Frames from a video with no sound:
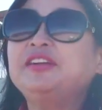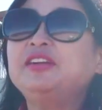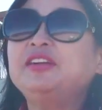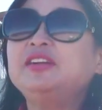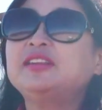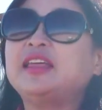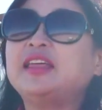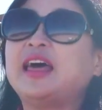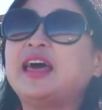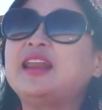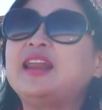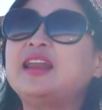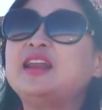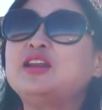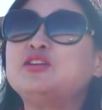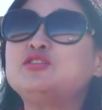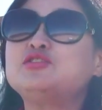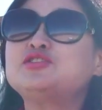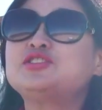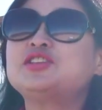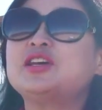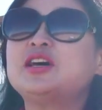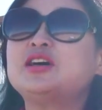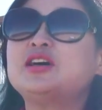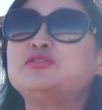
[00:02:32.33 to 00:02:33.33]
year,
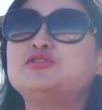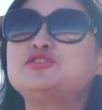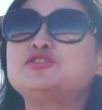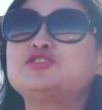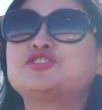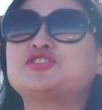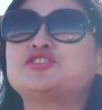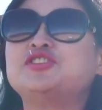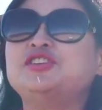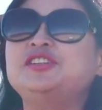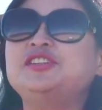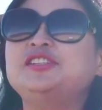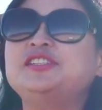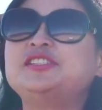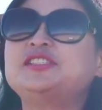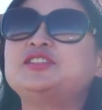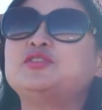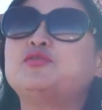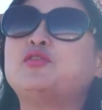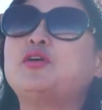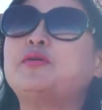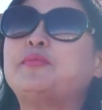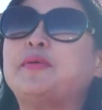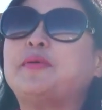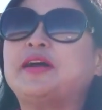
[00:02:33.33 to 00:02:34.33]
Tanarosa roasters
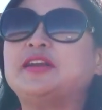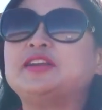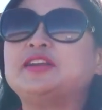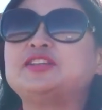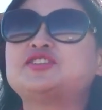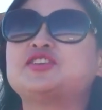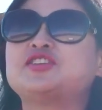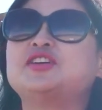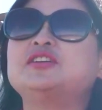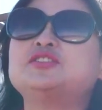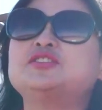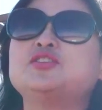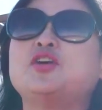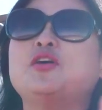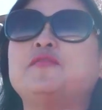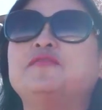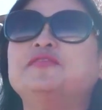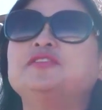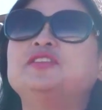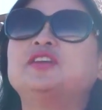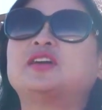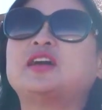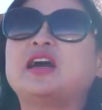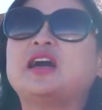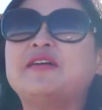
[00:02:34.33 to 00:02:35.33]
or baristas
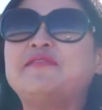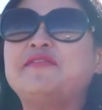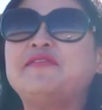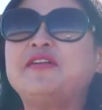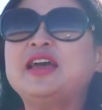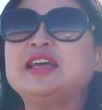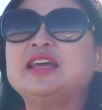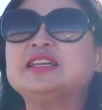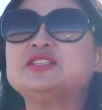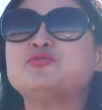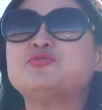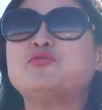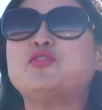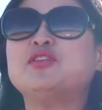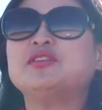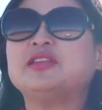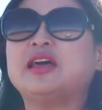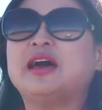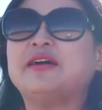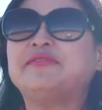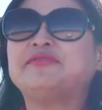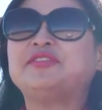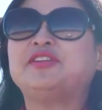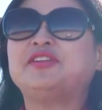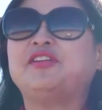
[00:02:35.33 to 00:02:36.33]
opened the cafes one
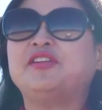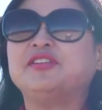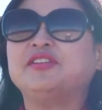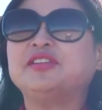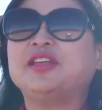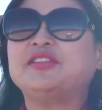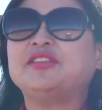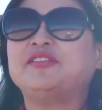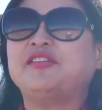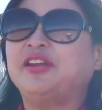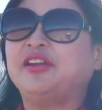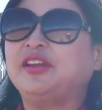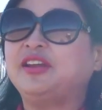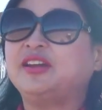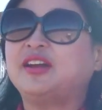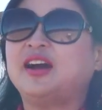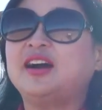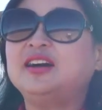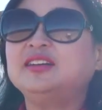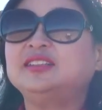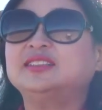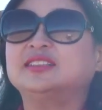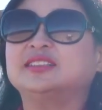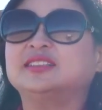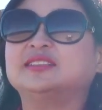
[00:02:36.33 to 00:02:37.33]
after another in
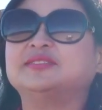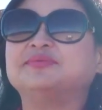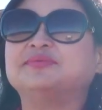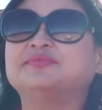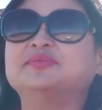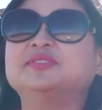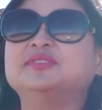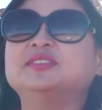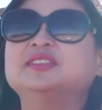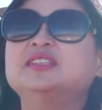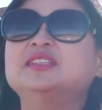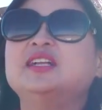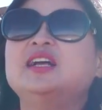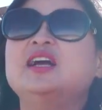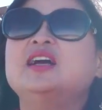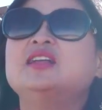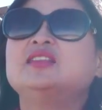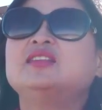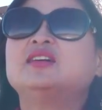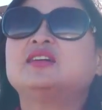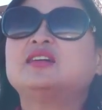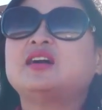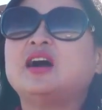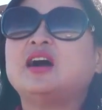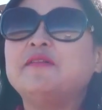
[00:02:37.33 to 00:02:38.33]
Gangneung.
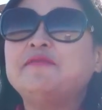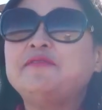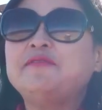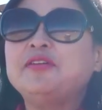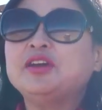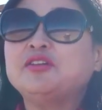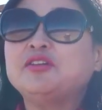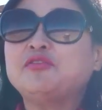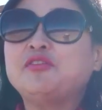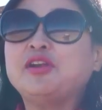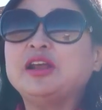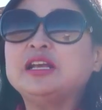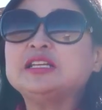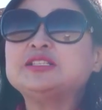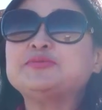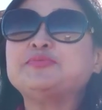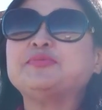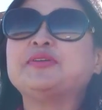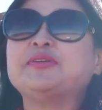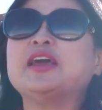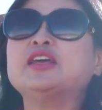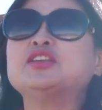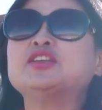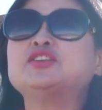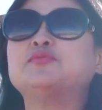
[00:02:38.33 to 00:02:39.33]
The coffee craze
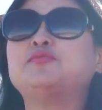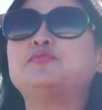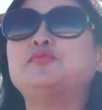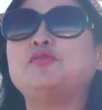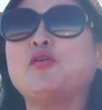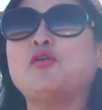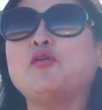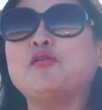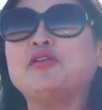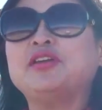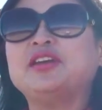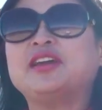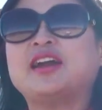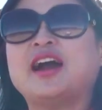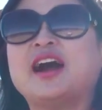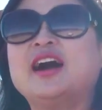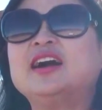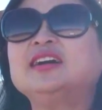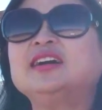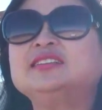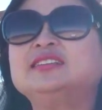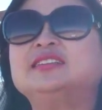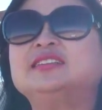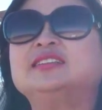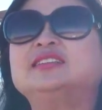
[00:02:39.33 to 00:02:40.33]
began to grow in
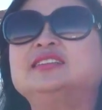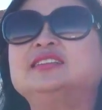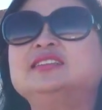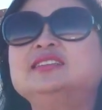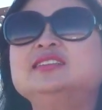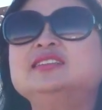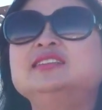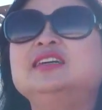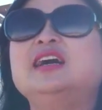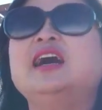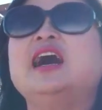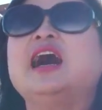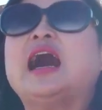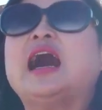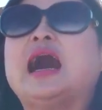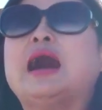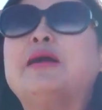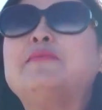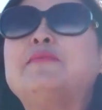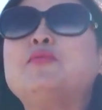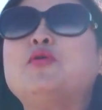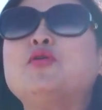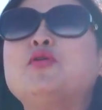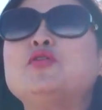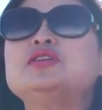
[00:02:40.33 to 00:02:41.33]
Gangneung.
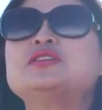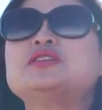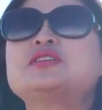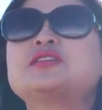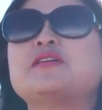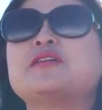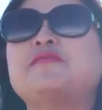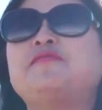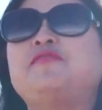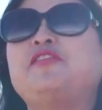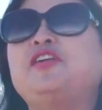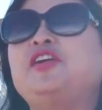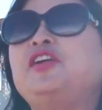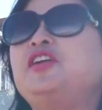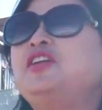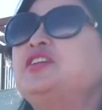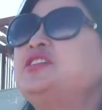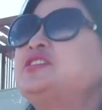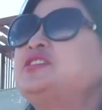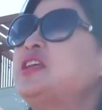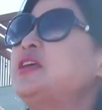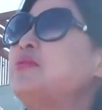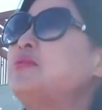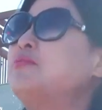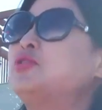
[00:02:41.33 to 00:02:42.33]
Anmok is the
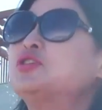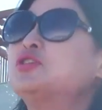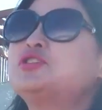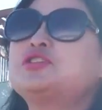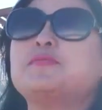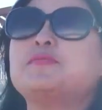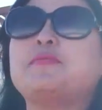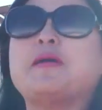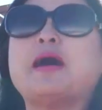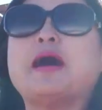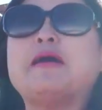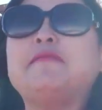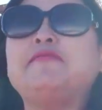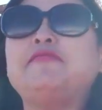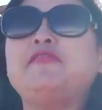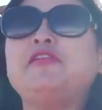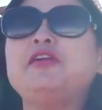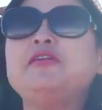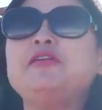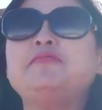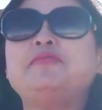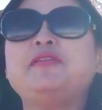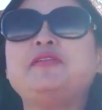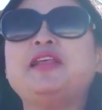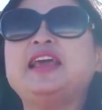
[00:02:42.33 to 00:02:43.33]
first and most
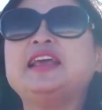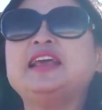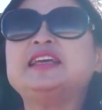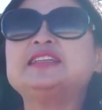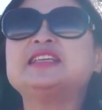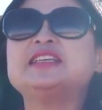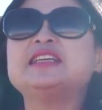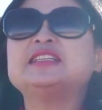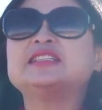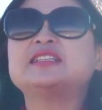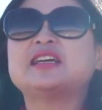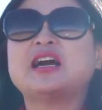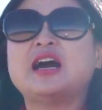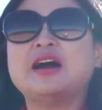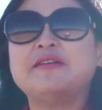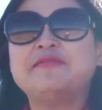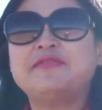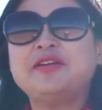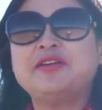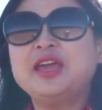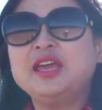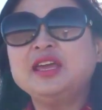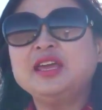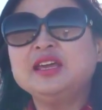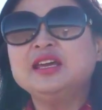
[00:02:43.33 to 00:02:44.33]
popular place as
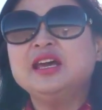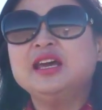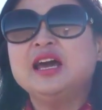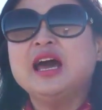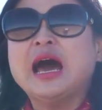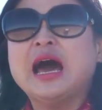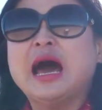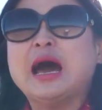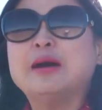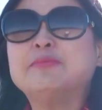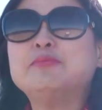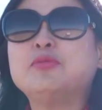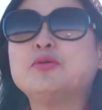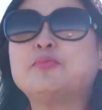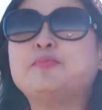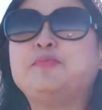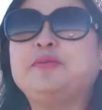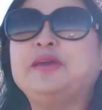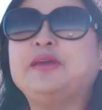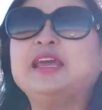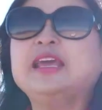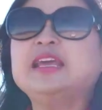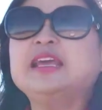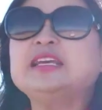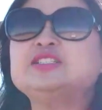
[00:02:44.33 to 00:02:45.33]
coffee. Anmok
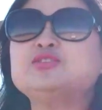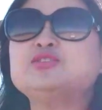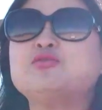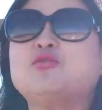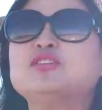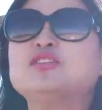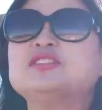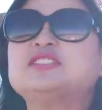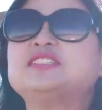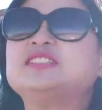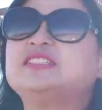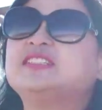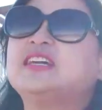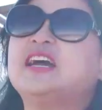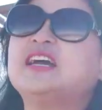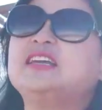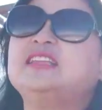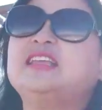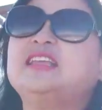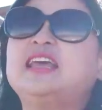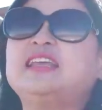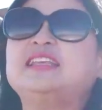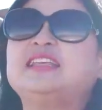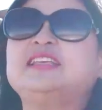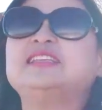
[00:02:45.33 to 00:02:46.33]
Beach was
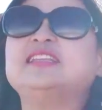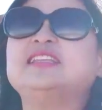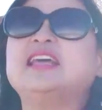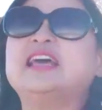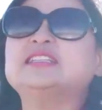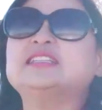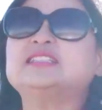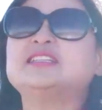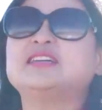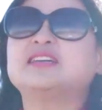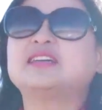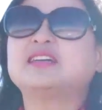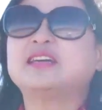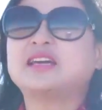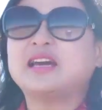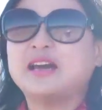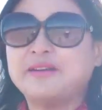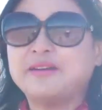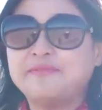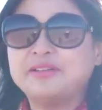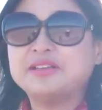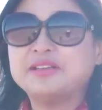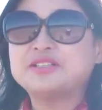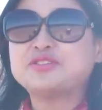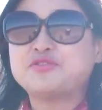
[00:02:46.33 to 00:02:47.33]
designated as a
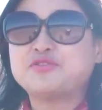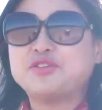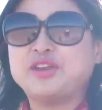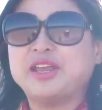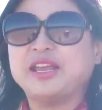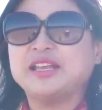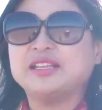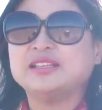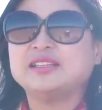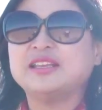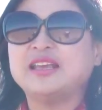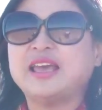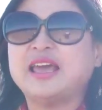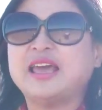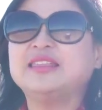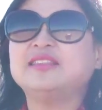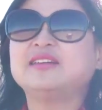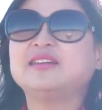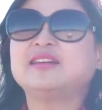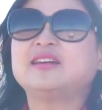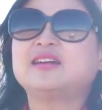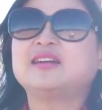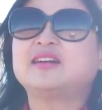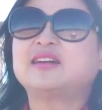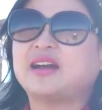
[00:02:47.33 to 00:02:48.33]
cafe street, and
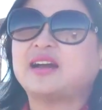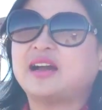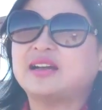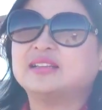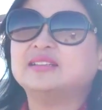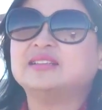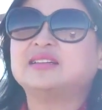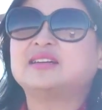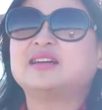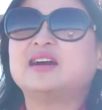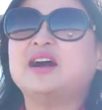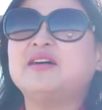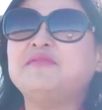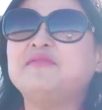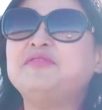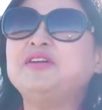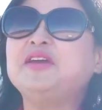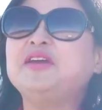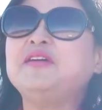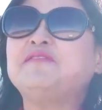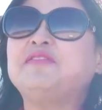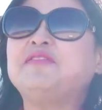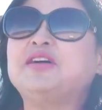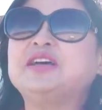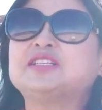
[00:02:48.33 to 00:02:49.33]
the Gangneung
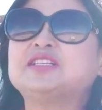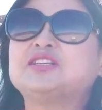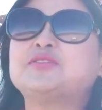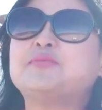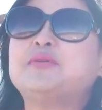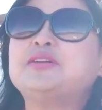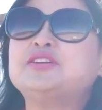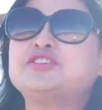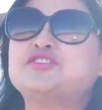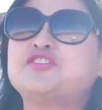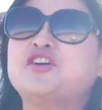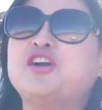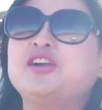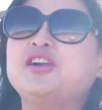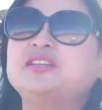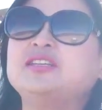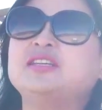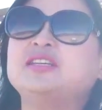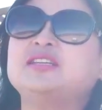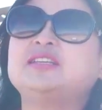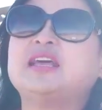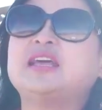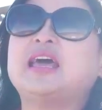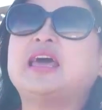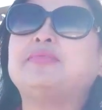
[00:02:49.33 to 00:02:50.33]
Coffee Festival
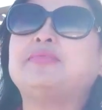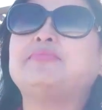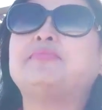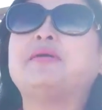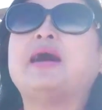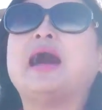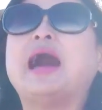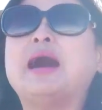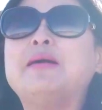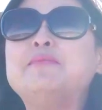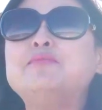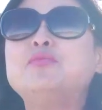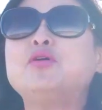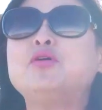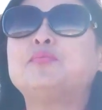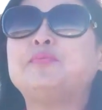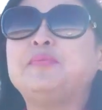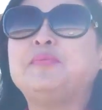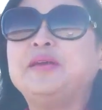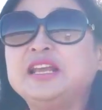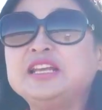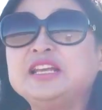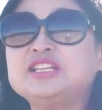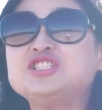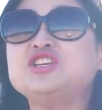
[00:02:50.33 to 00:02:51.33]
started at Anmok
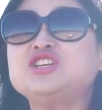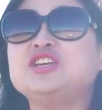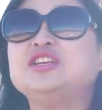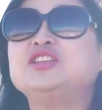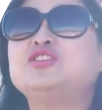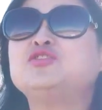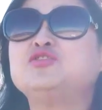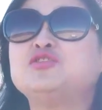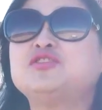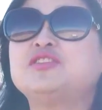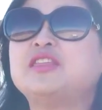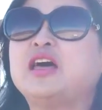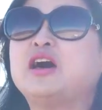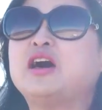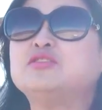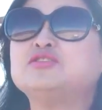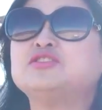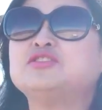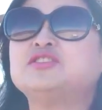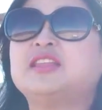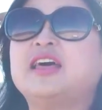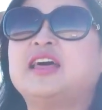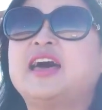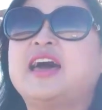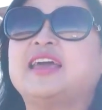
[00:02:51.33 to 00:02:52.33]
Beach in
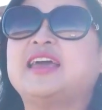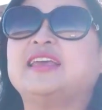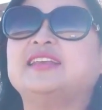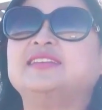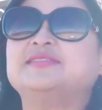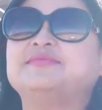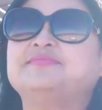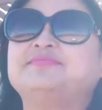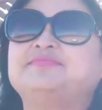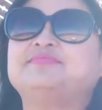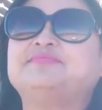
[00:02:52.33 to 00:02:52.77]
2009.